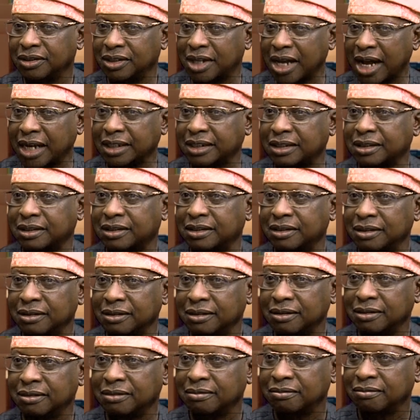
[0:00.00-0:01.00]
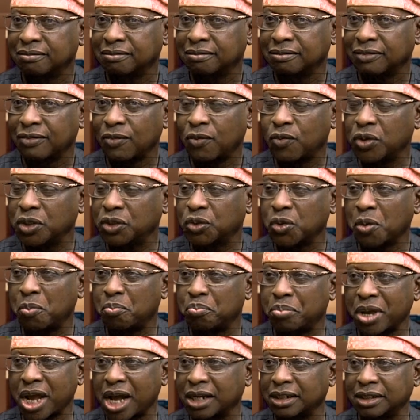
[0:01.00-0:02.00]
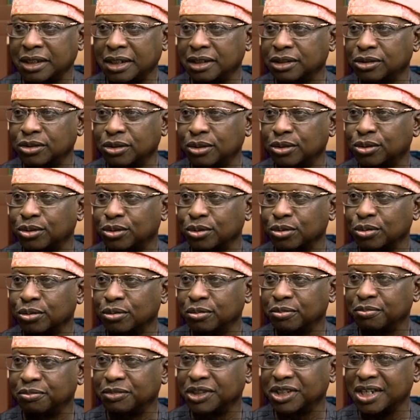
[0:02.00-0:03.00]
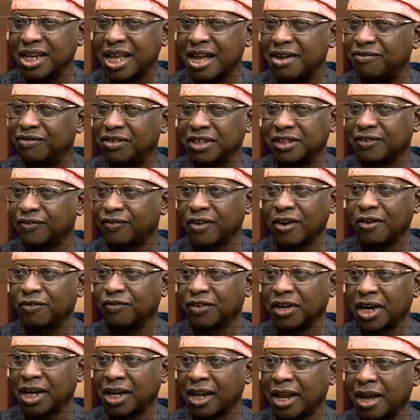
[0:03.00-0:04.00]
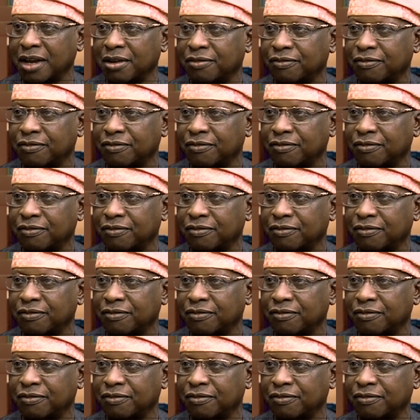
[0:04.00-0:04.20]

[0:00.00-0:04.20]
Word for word: that we don't pay attention to in every sphere of our